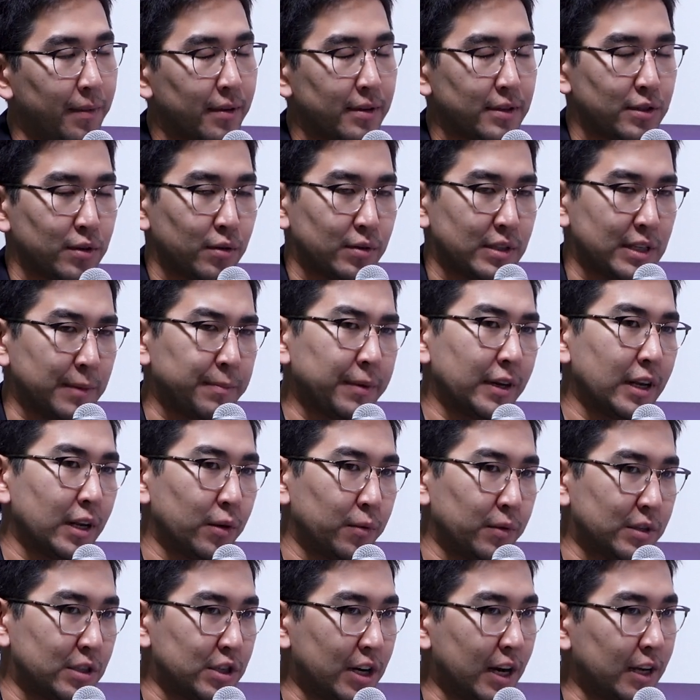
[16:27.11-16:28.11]
So typically
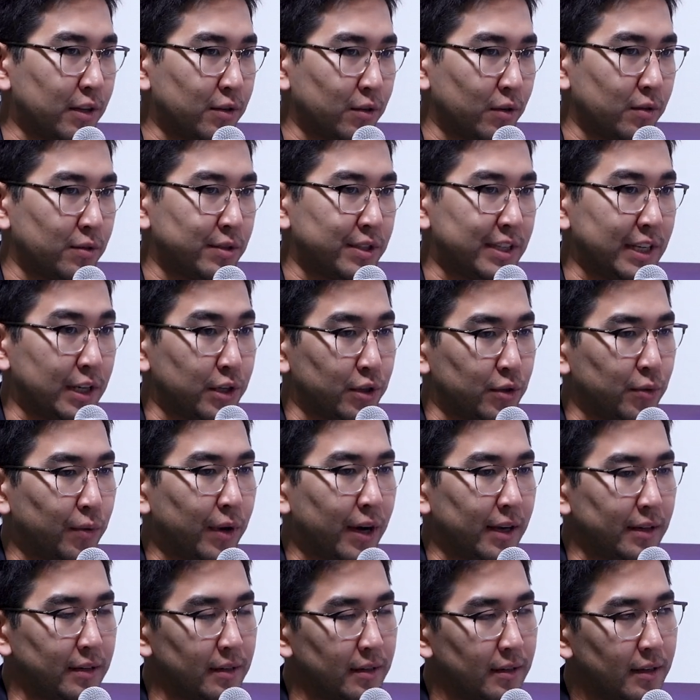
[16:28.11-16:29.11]
we try to stick to one.